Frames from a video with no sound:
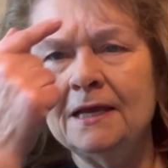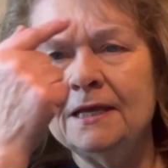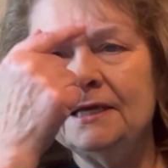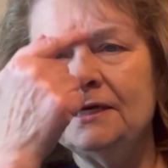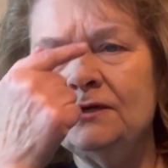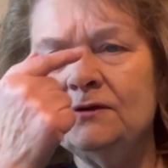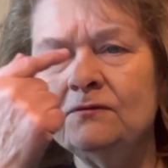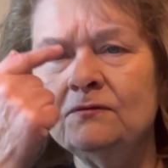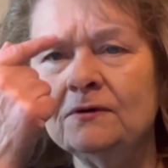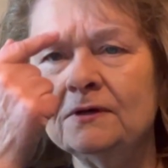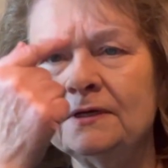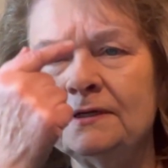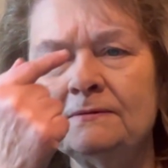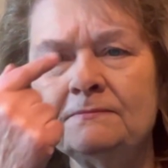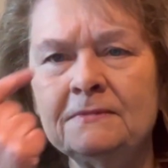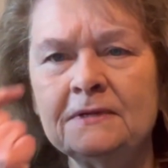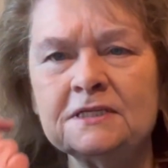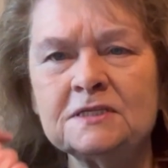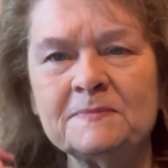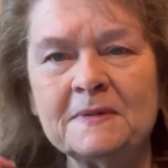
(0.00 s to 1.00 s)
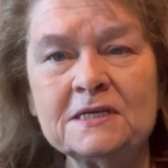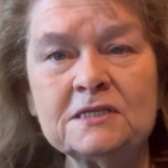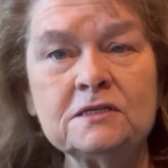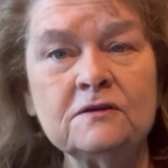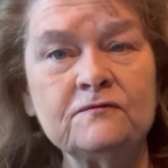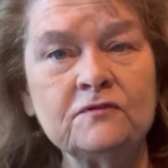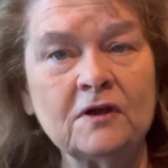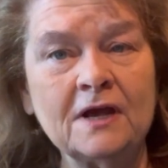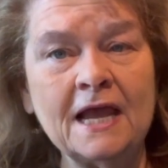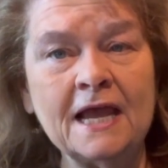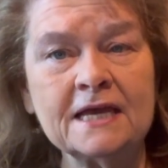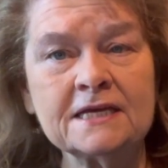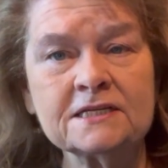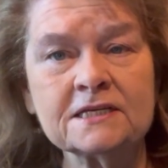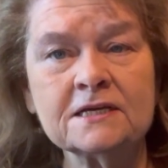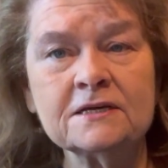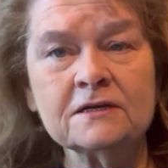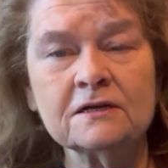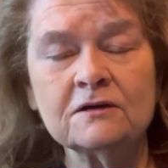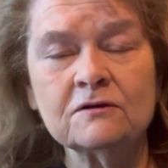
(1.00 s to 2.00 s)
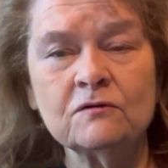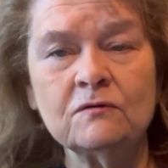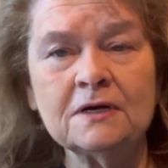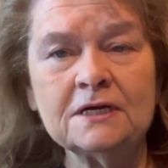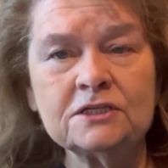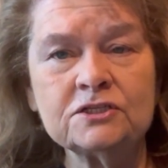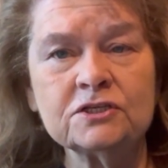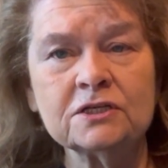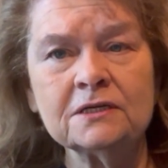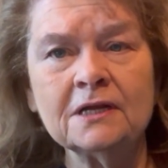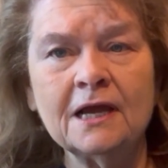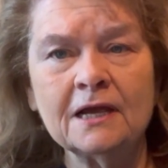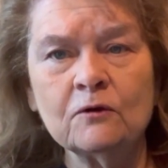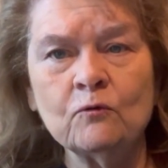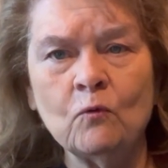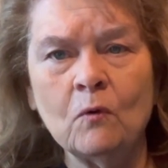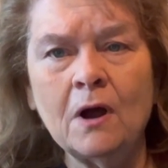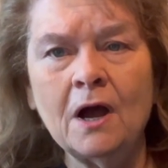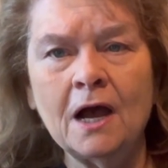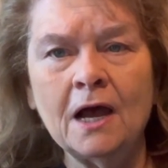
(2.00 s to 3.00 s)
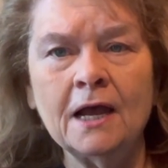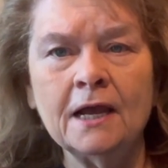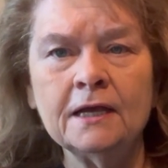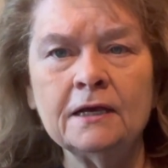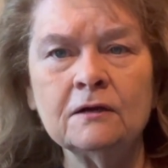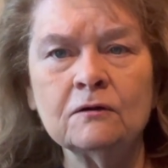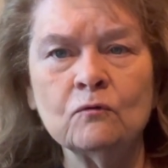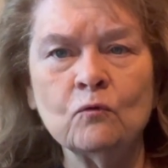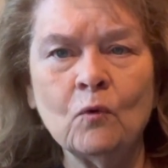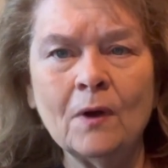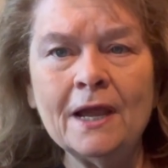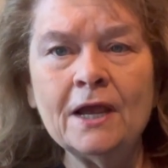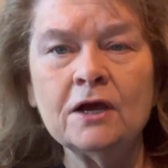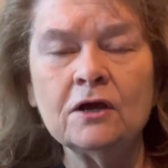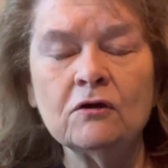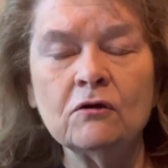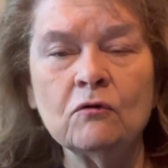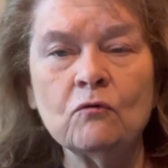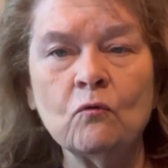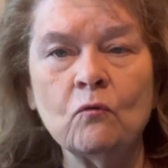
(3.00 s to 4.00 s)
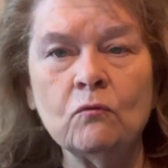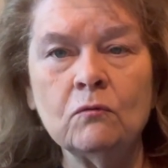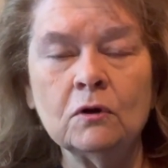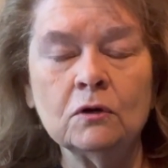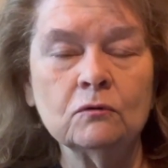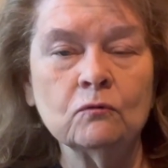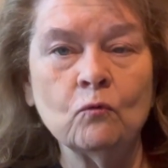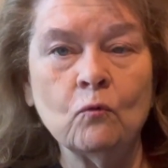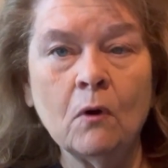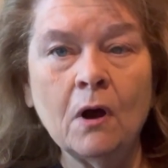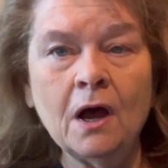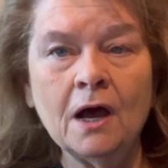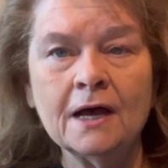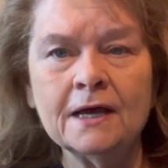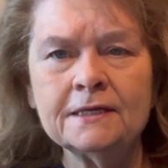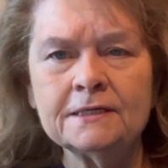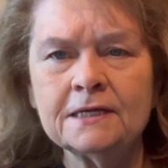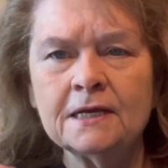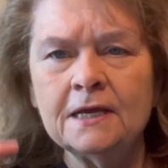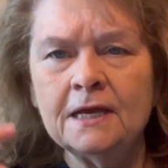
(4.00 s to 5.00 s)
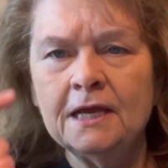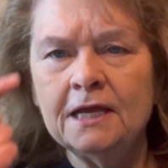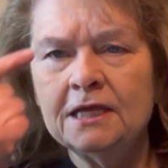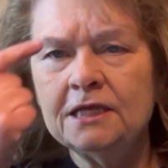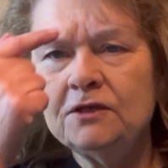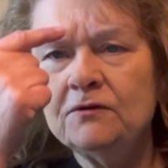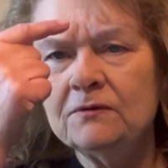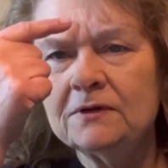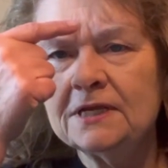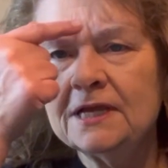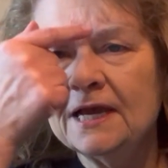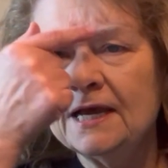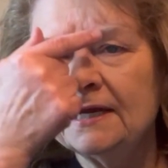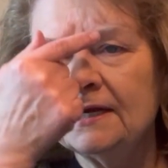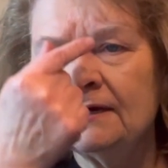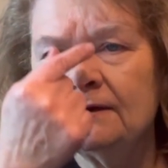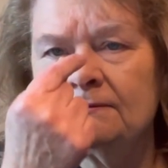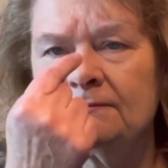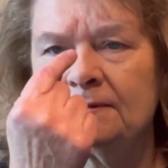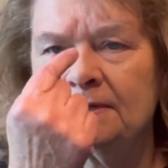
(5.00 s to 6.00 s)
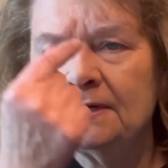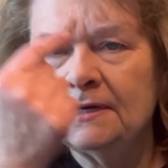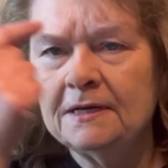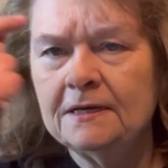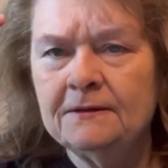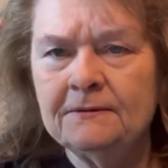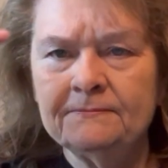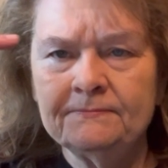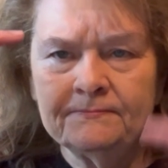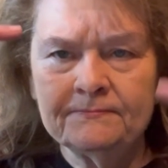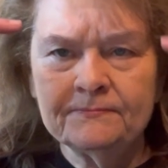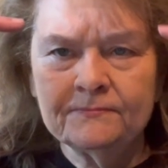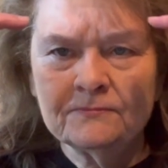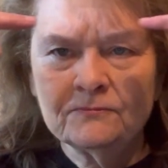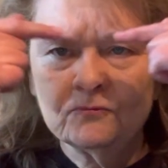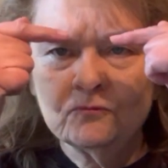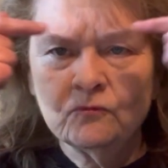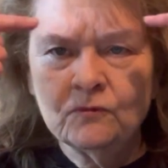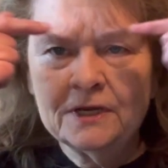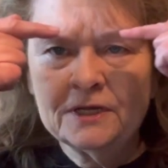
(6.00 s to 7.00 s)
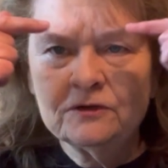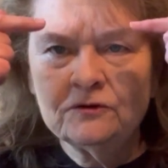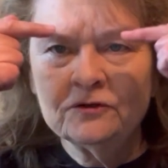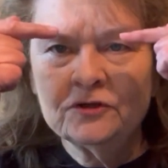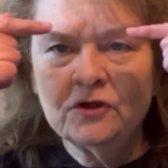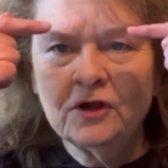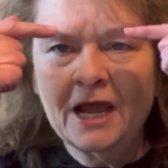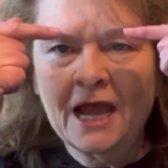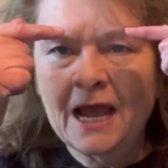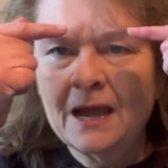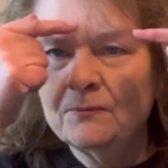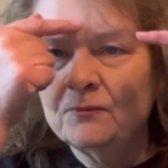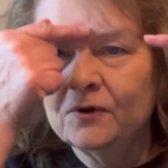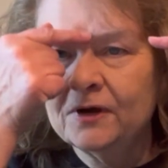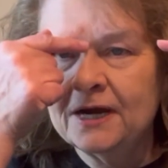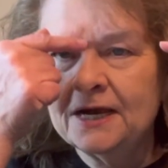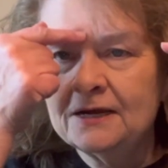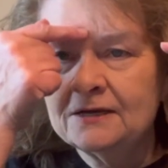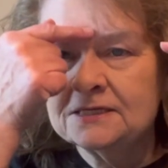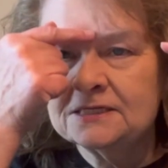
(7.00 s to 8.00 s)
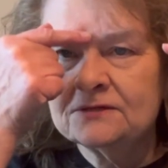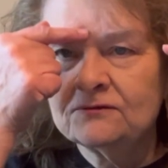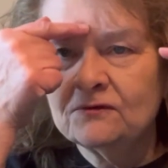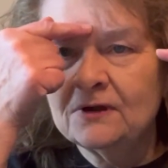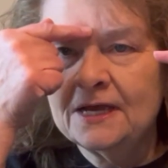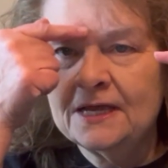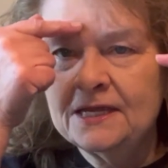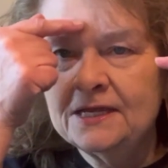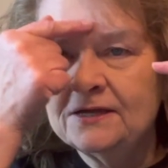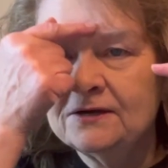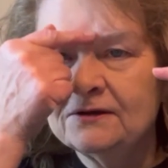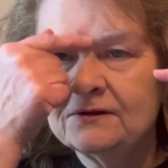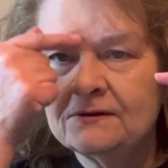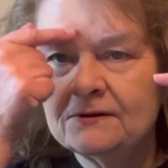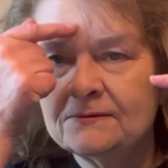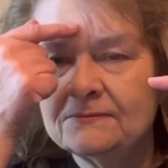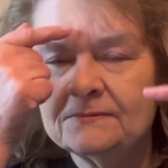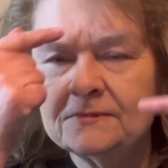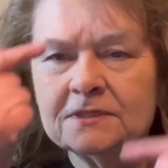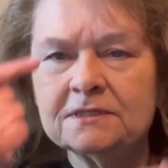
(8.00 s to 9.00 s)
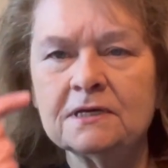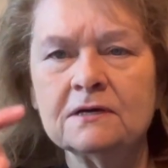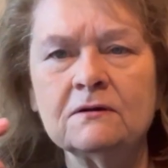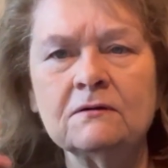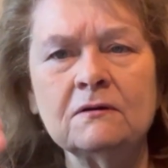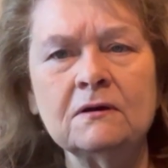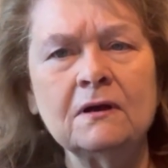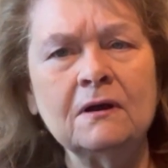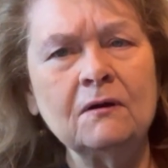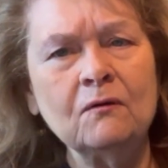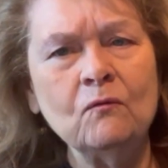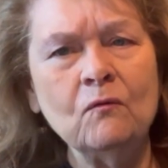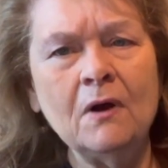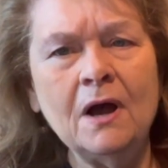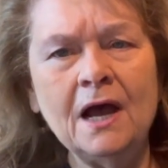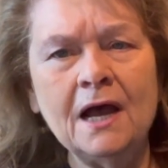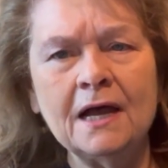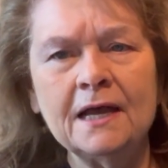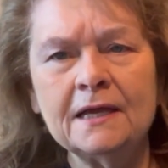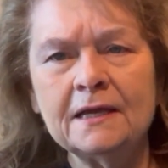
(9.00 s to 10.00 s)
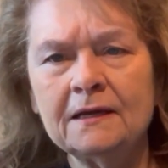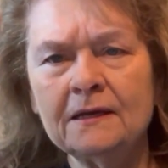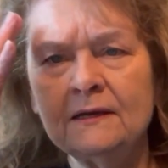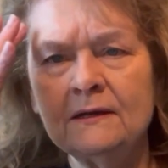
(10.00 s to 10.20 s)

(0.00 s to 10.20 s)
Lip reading: You would, especially if you're asking a question like why or where or what, you would kind of wrinkle your eyebrows right here. So why?